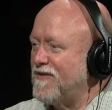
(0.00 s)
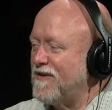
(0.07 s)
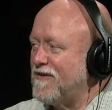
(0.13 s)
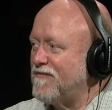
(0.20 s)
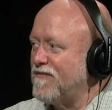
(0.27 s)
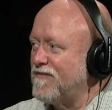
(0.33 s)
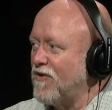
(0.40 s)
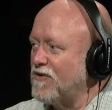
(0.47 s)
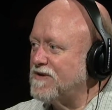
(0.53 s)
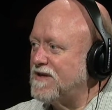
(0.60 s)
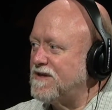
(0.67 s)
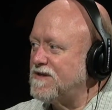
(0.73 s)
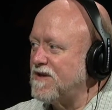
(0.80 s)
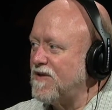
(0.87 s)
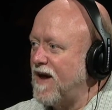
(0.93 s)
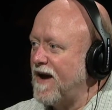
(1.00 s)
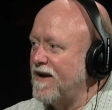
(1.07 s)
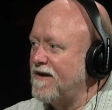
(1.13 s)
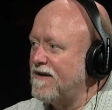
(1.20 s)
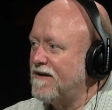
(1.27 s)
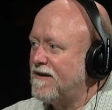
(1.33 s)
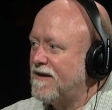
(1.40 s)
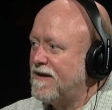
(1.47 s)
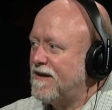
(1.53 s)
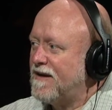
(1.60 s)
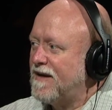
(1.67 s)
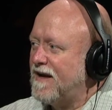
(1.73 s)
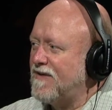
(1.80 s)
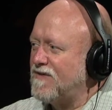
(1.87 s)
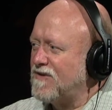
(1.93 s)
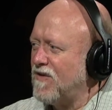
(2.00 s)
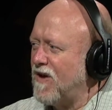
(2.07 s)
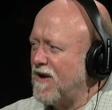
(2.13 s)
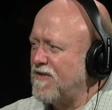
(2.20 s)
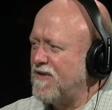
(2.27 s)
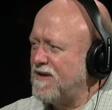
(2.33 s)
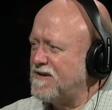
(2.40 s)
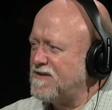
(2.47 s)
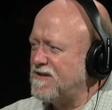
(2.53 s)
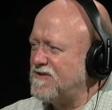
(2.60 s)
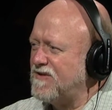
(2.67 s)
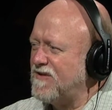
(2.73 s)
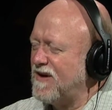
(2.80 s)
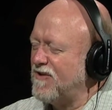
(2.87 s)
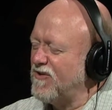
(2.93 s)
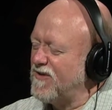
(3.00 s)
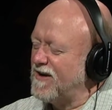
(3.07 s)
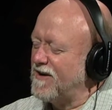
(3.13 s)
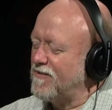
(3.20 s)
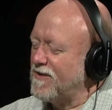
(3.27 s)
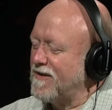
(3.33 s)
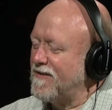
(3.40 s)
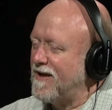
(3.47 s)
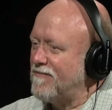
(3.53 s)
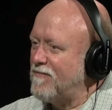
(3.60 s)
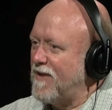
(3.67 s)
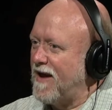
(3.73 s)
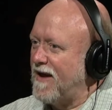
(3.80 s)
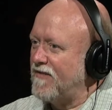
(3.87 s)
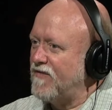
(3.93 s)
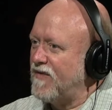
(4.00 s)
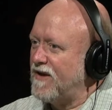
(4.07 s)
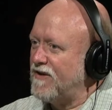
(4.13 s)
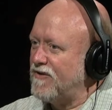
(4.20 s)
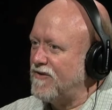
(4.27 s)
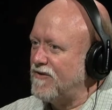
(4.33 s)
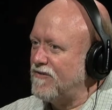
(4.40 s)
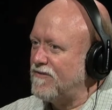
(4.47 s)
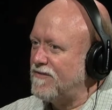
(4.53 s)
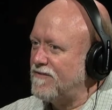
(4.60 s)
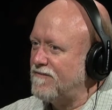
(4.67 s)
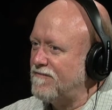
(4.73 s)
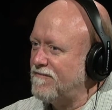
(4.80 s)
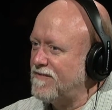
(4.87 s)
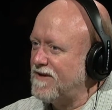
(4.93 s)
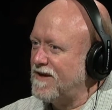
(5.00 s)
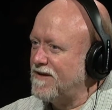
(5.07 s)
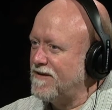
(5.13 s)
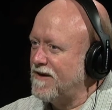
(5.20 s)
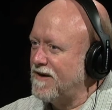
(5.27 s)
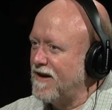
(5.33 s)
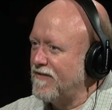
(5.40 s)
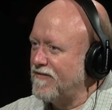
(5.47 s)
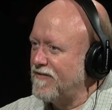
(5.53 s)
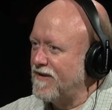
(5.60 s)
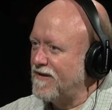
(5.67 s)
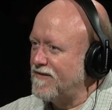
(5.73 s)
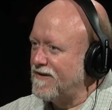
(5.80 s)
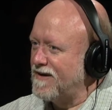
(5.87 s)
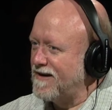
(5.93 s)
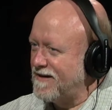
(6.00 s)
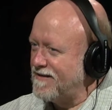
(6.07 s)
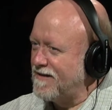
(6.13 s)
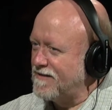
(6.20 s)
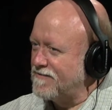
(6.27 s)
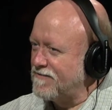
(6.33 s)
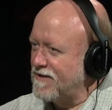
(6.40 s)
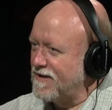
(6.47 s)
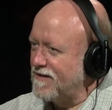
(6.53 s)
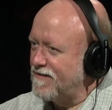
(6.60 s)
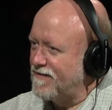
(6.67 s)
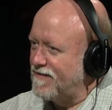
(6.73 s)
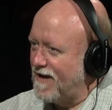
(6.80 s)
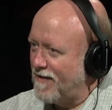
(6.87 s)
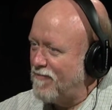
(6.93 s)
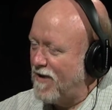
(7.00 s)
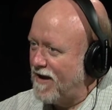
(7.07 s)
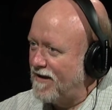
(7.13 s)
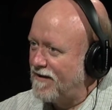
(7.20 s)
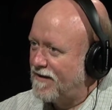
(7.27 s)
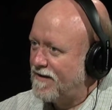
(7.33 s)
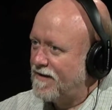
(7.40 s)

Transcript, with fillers: That if all sins alike, and there's a lot of things that you think, oh, they're not really that bad, then you tend to not think that anything's really that bad,